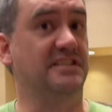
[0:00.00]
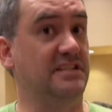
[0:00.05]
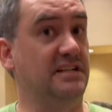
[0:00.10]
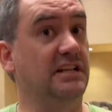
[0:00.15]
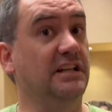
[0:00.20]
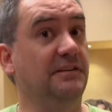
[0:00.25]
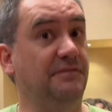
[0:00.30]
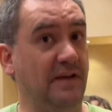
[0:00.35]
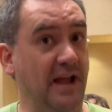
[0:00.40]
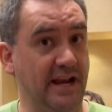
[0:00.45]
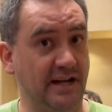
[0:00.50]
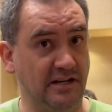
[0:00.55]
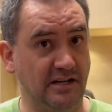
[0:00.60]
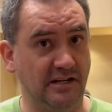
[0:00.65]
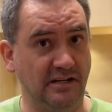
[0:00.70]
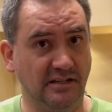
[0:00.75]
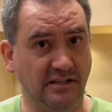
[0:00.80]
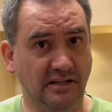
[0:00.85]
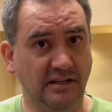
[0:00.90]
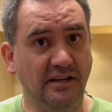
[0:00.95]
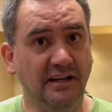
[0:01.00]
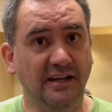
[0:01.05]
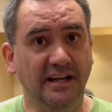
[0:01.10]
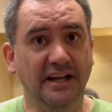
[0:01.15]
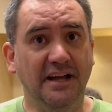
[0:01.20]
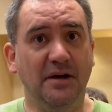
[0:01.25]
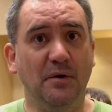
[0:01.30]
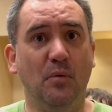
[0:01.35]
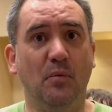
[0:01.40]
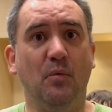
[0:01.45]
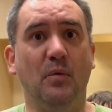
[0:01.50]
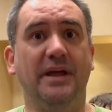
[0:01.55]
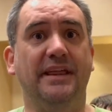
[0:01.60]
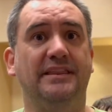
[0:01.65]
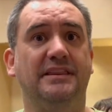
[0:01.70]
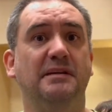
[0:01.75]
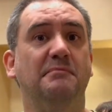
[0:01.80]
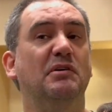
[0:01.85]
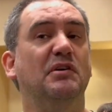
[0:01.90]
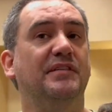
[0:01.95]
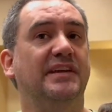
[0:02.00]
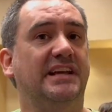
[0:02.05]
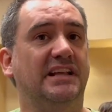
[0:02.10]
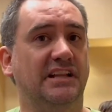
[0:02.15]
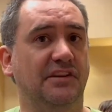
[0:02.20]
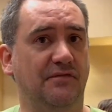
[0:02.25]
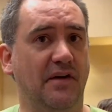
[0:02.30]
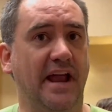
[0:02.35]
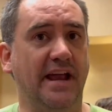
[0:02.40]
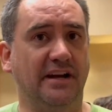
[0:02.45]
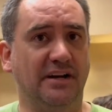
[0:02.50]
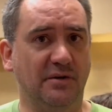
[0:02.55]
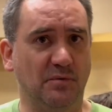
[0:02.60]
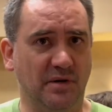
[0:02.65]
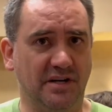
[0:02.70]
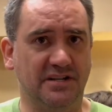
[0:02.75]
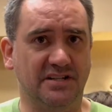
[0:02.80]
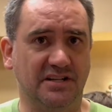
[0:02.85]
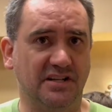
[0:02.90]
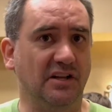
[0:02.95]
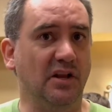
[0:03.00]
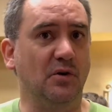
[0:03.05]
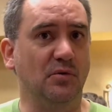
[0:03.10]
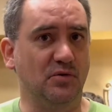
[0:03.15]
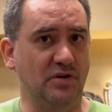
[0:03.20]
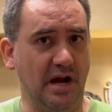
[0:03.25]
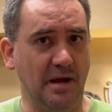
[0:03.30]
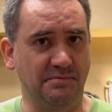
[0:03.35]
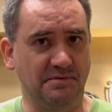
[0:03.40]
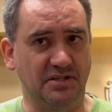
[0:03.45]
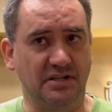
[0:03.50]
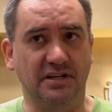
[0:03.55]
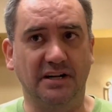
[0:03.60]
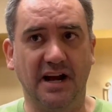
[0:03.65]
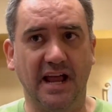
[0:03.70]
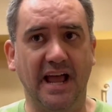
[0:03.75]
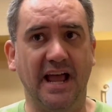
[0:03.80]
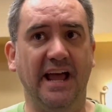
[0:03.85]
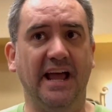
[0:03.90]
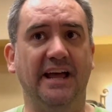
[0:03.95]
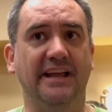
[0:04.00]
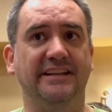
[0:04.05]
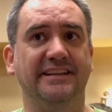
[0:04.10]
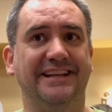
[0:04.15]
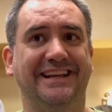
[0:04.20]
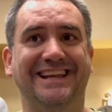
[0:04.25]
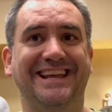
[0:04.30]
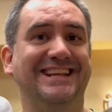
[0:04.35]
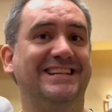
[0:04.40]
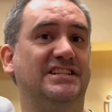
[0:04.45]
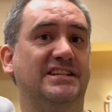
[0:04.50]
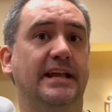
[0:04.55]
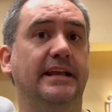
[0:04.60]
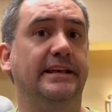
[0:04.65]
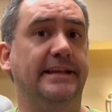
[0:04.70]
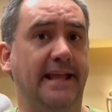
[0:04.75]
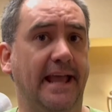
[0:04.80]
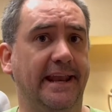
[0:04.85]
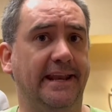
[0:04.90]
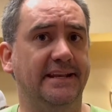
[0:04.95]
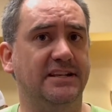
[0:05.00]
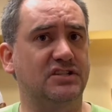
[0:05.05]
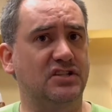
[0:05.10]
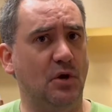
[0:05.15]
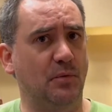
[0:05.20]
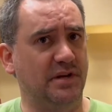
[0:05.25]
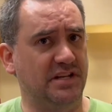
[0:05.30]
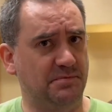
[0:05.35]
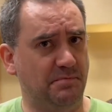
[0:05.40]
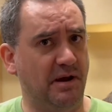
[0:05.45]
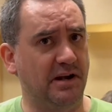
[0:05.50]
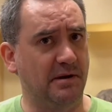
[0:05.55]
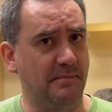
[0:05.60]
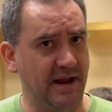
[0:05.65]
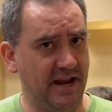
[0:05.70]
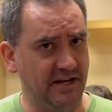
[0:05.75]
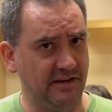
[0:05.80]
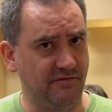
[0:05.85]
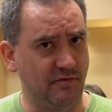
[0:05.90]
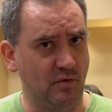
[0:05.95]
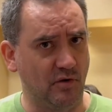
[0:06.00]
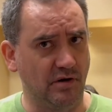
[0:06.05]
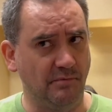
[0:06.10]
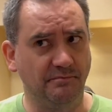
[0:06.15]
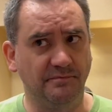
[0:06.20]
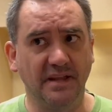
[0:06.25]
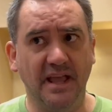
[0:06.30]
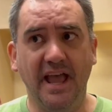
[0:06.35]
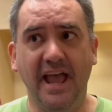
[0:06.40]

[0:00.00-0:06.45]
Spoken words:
as Cliffhanger with the movie Cliffhanger where Stallone drops her, and the kids didn't get it, so we Spider-Man'd it for them.